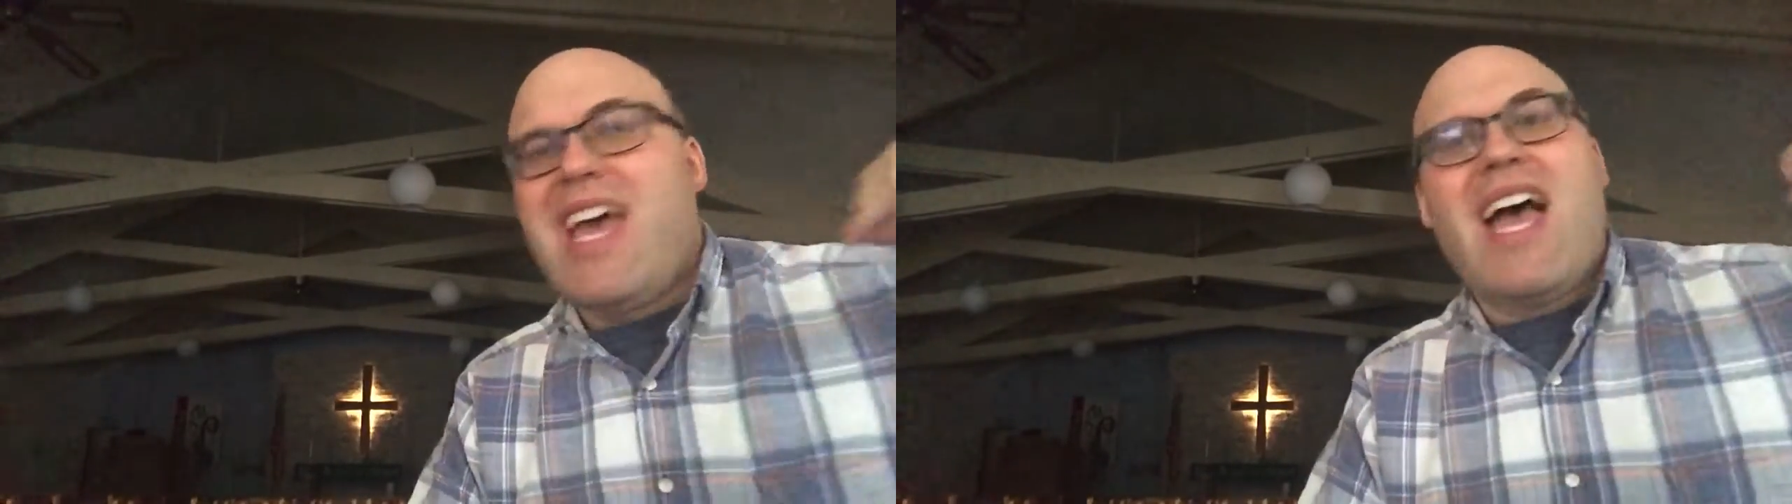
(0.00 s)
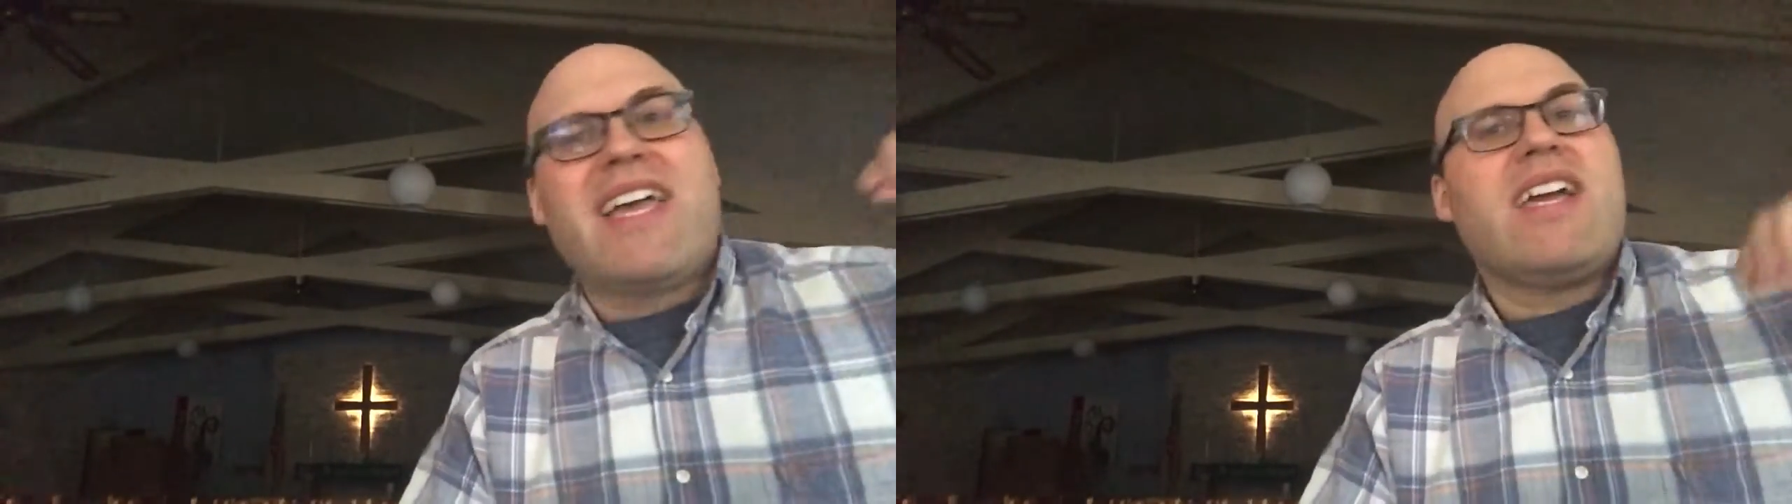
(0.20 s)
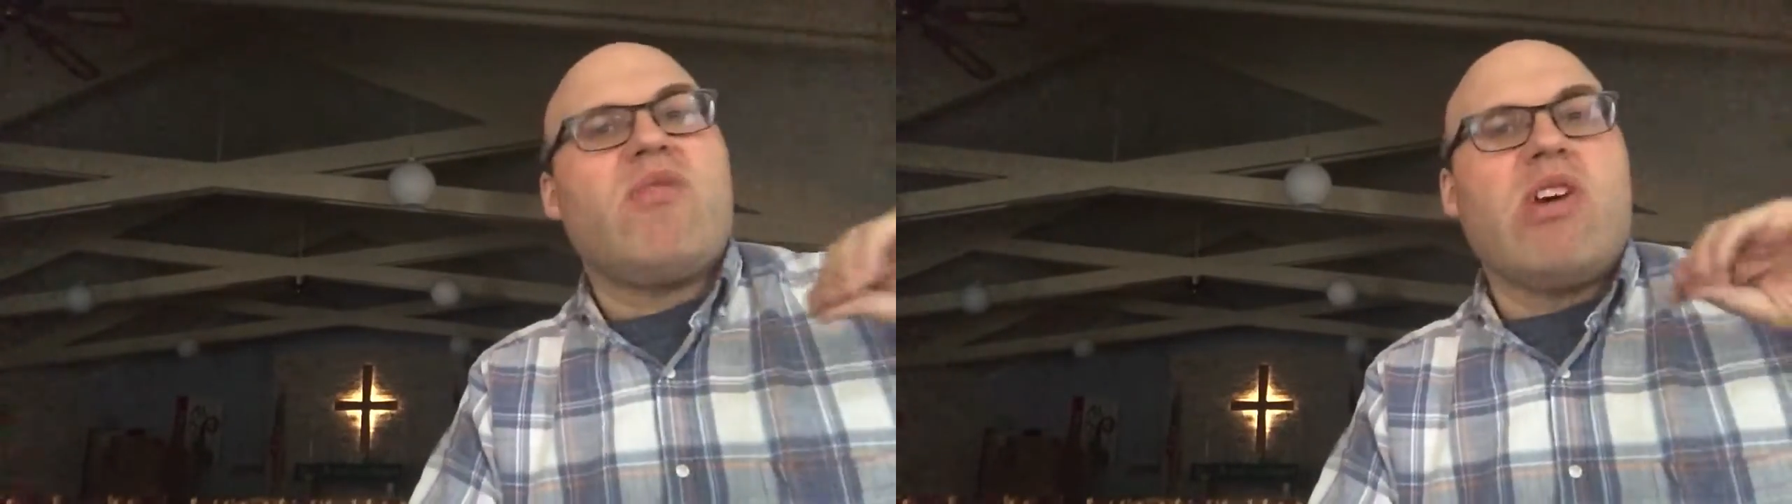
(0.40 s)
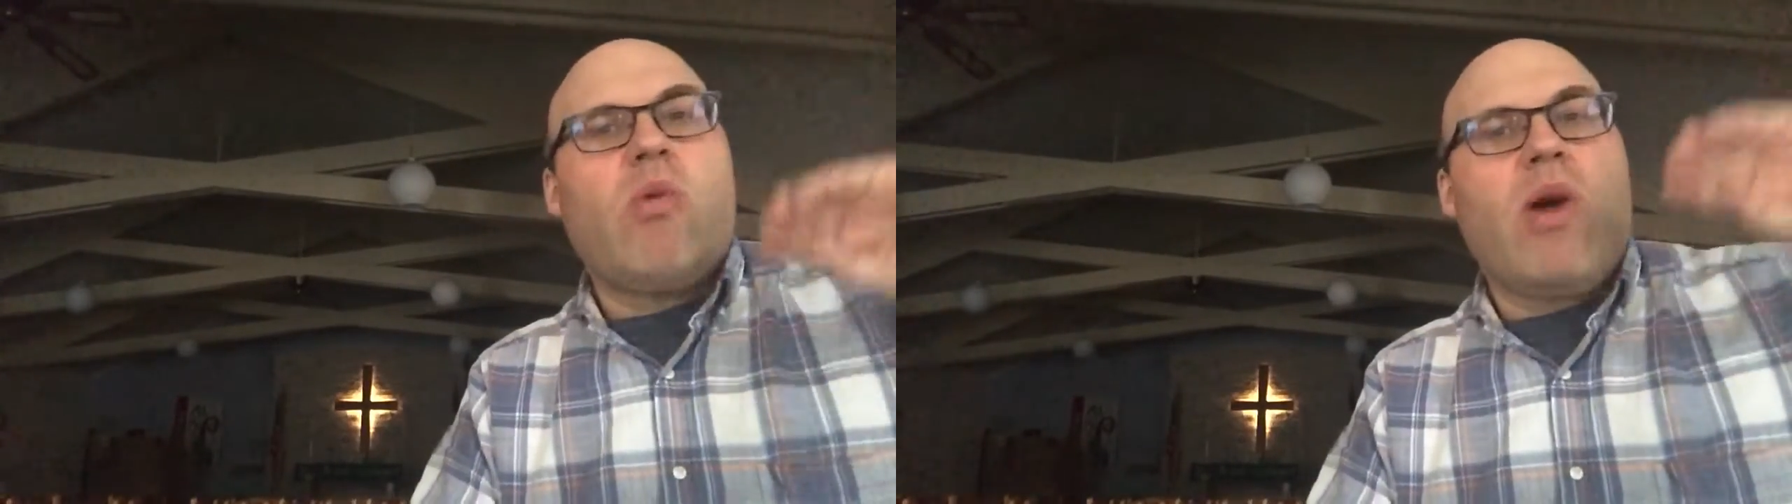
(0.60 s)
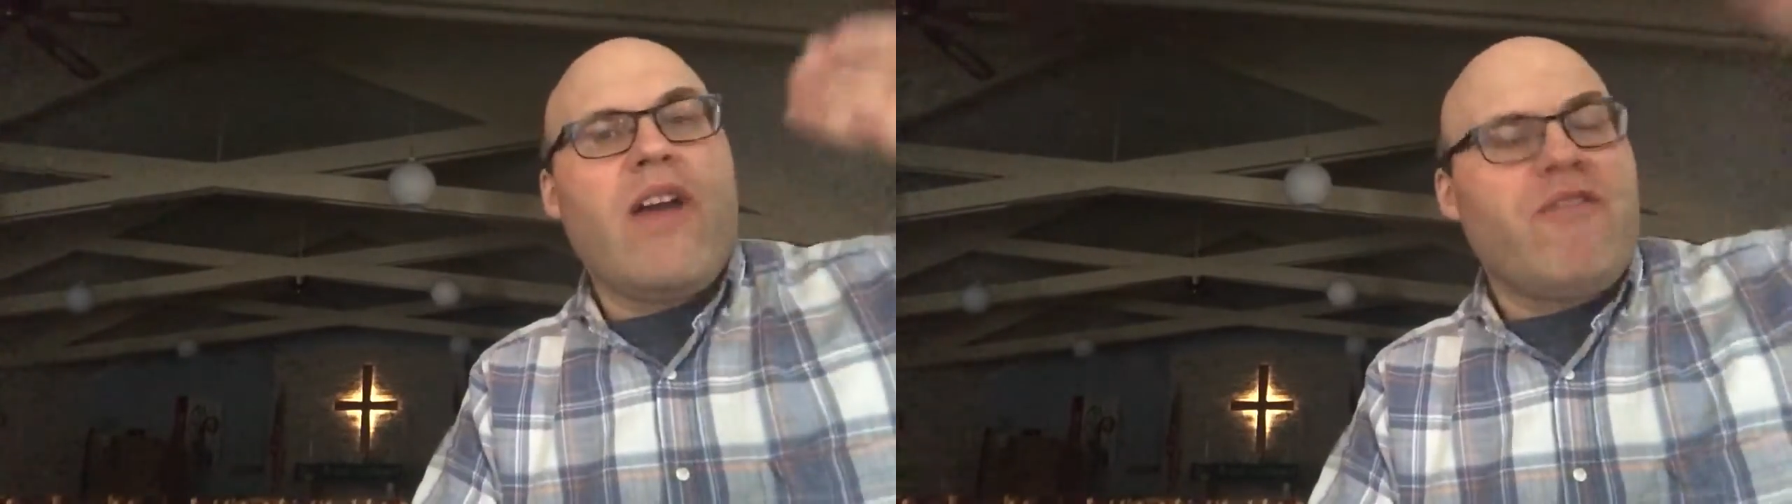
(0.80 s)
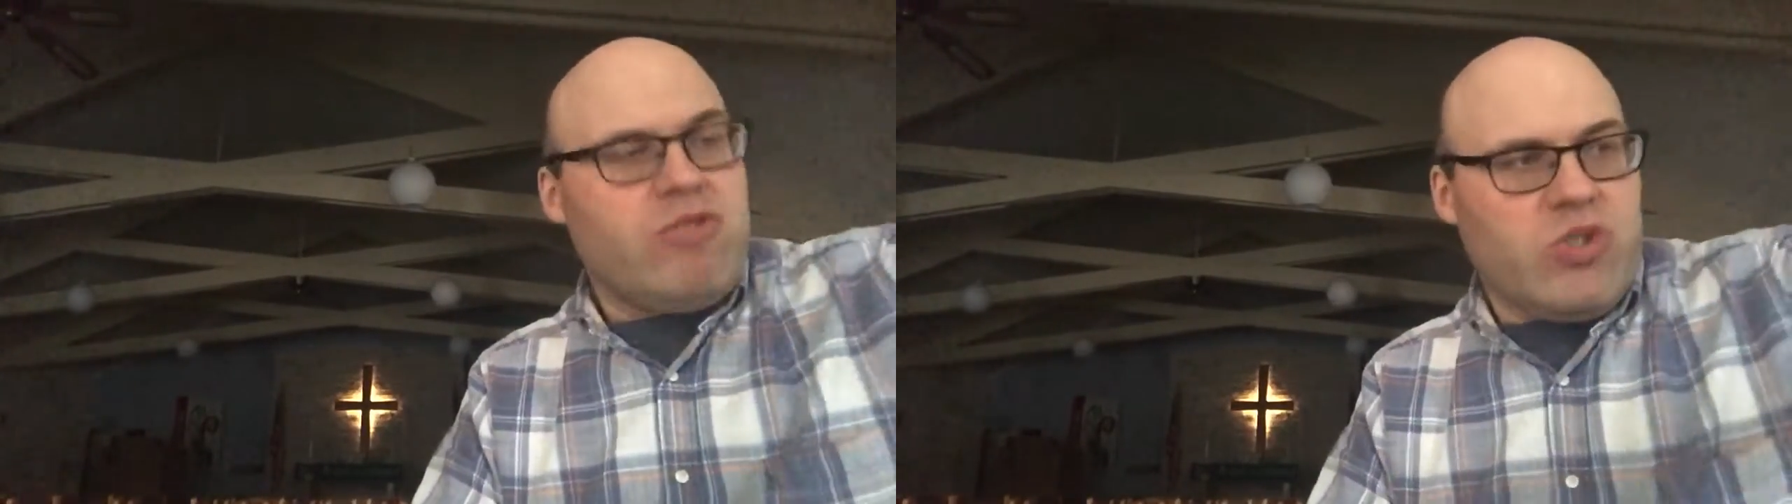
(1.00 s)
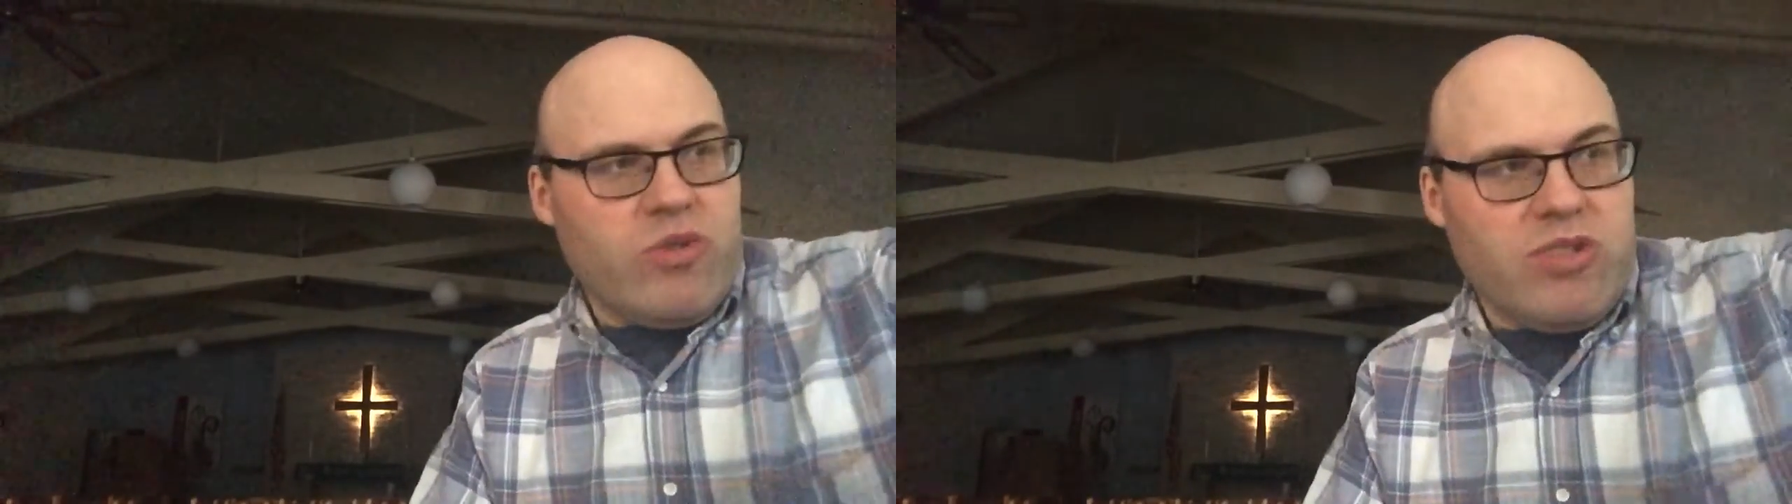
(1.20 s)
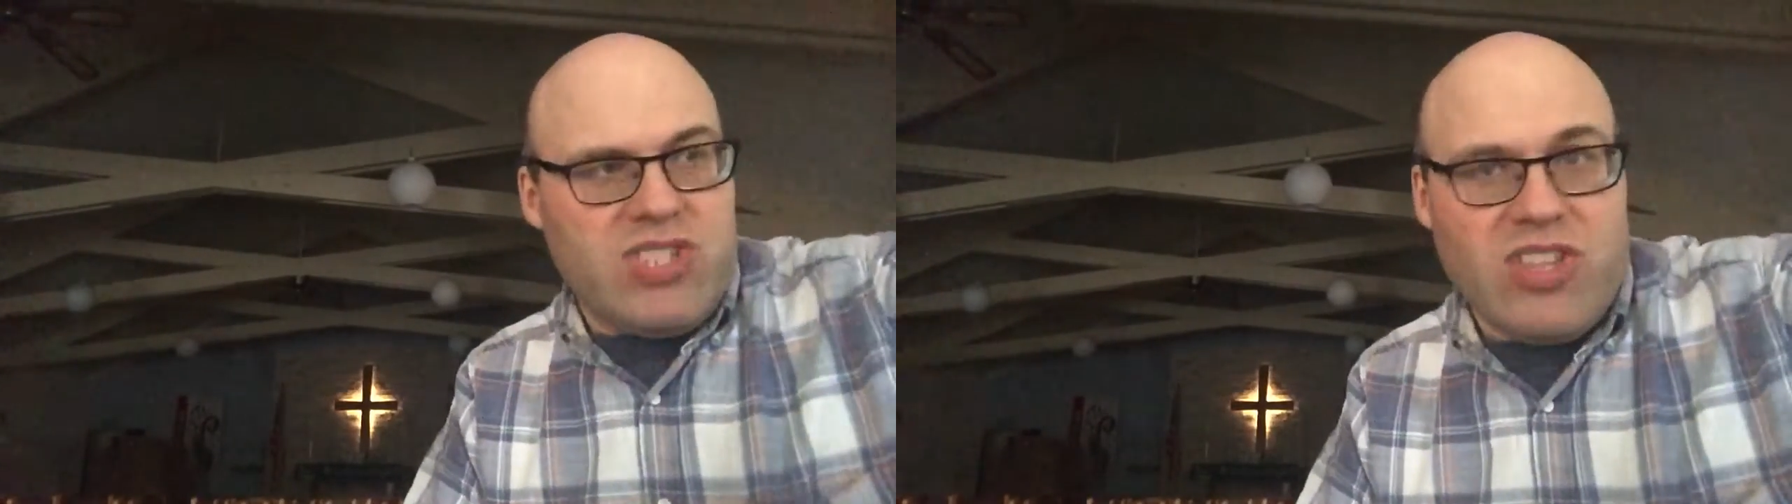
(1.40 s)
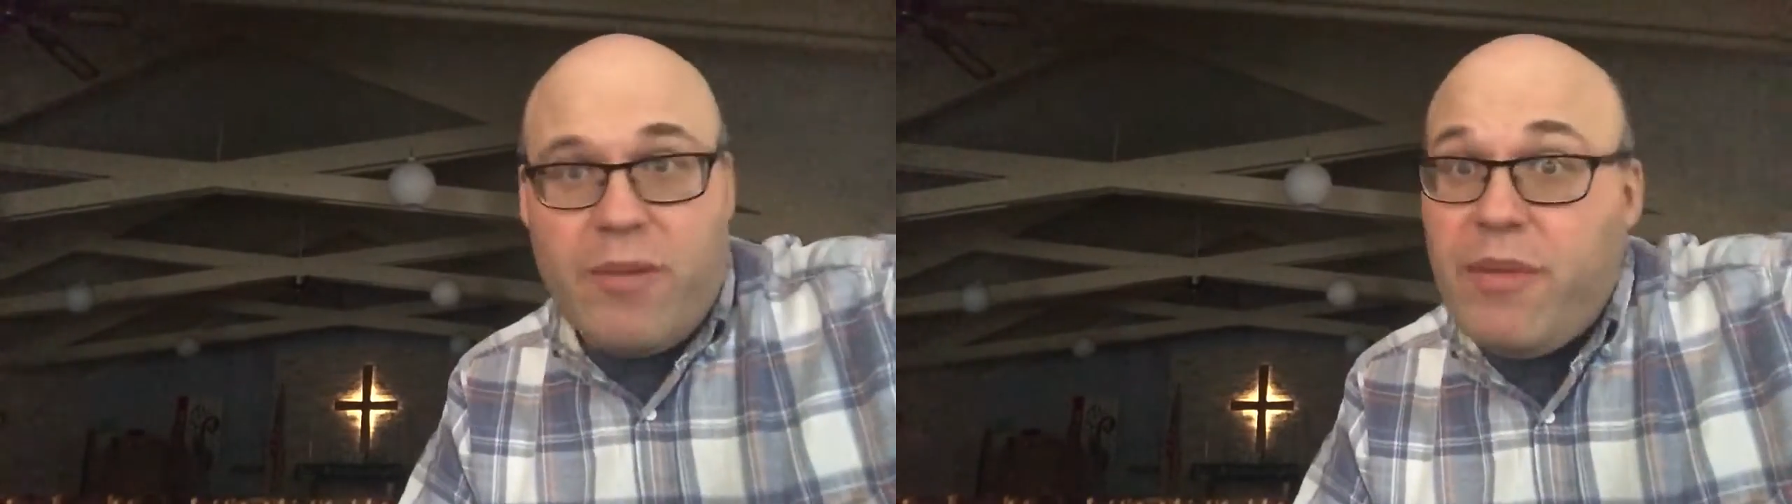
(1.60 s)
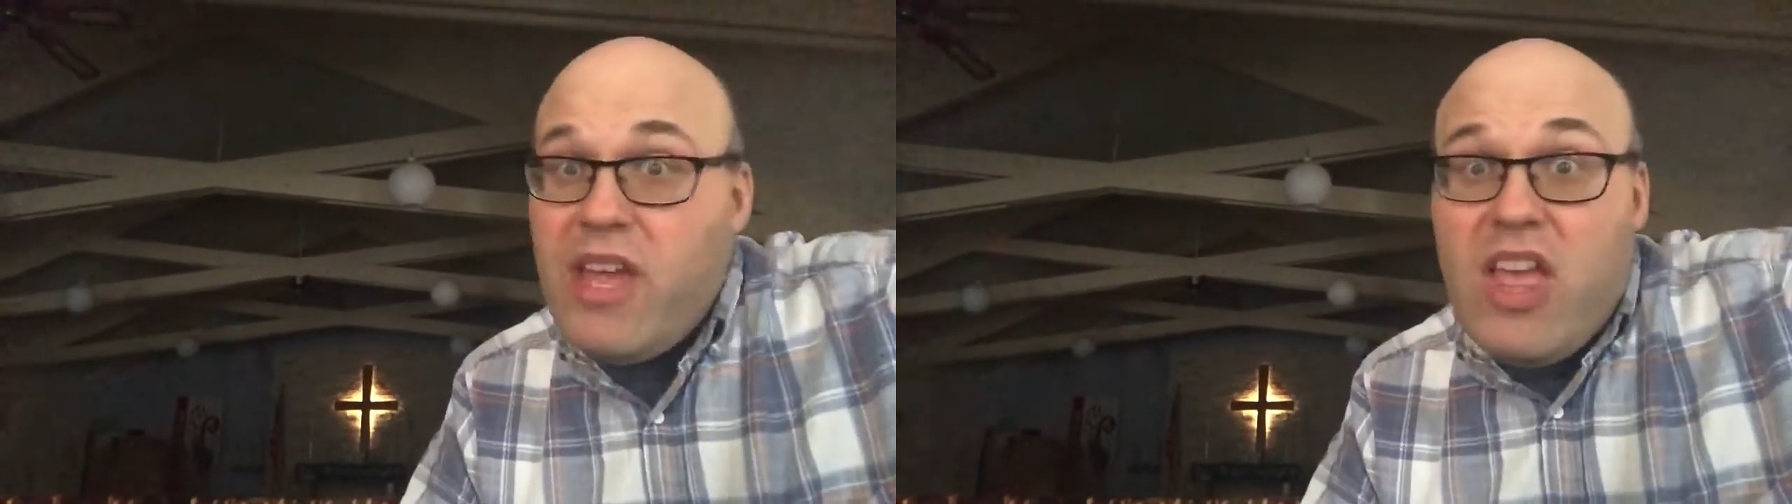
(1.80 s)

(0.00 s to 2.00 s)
again going away from Jerusalem.